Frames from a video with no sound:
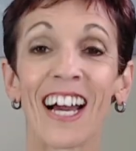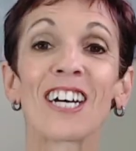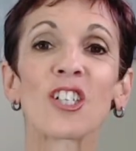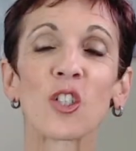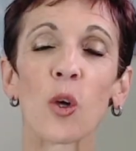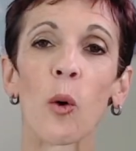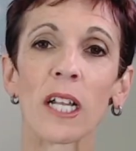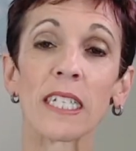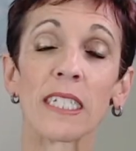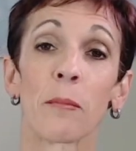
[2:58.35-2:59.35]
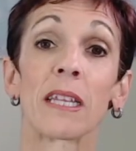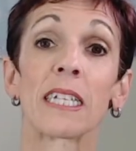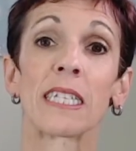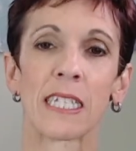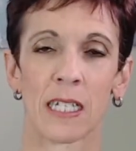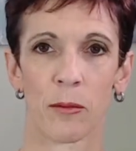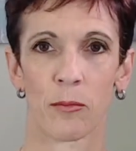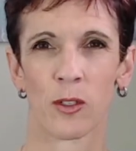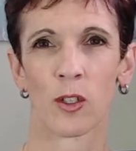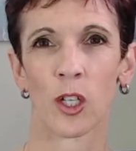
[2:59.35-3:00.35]
So what are some of the
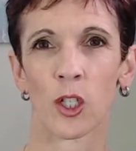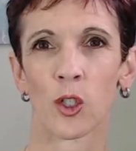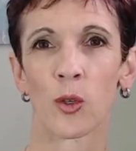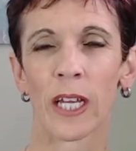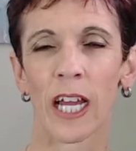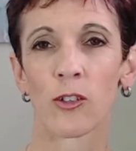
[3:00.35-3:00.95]
tips that you can